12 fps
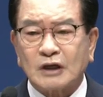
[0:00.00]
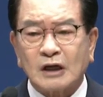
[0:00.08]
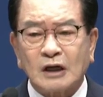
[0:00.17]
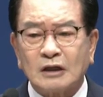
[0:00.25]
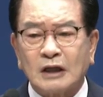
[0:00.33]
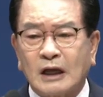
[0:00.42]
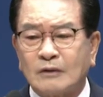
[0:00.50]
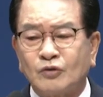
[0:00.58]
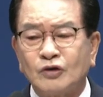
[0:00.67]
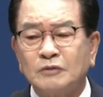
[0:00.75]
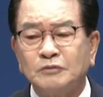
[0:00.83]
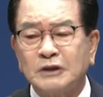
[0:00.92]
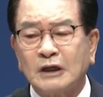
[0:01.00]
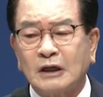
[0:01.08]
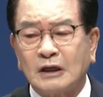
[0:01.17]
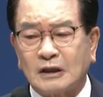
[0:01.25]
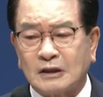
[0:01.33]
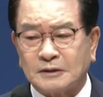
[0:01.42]
Living a life of
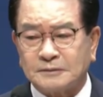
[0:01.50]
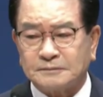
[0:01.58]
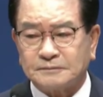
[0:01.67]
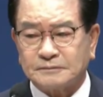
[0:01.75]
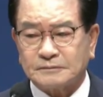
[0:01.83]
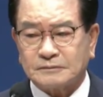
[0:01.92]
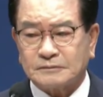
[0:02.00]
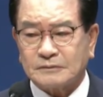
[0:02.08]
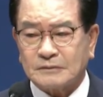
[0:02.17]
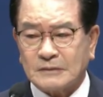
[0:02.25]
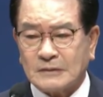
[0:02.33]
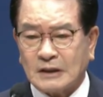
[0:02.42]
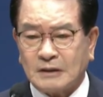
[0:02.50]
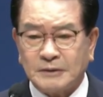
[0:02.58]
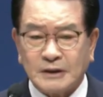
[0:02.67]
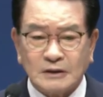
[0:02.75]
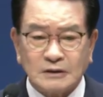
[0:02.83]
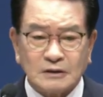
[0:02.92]
Faith
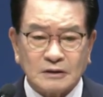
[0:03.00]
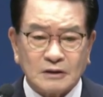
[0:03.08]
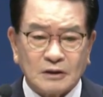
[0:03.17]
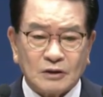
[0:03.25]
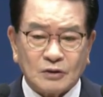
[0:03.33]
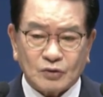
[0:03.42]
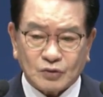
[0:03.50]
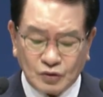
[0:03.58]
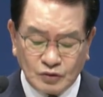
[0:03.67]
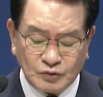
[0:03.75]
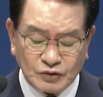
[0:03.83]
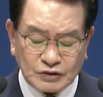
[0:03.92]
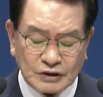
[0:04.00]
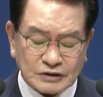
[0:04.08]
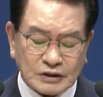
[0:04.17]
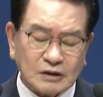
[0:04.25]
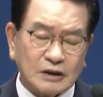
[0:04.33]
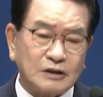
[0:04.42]
defines experiencing
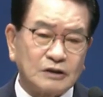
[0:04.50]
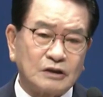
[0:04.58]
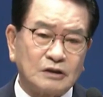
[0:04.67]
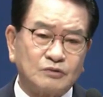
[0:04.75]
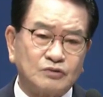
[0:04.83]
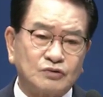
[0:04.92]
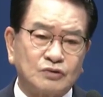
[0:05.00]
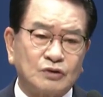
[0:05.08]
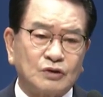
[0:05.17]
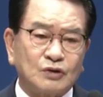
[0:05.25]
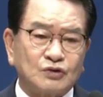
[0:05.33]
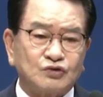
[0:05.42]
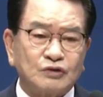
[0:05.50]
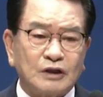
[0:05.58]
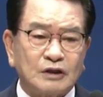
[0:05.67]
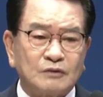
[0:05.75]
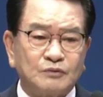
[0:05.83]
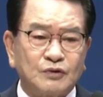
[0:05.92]
true joy while following
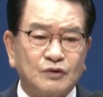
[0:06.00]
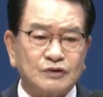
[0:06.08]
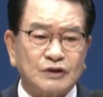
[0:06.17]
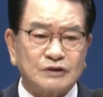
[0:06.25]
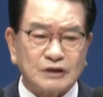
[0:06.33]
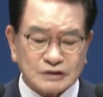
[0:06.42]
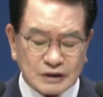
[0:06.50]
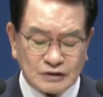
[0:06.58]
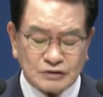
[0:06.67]
Jesus.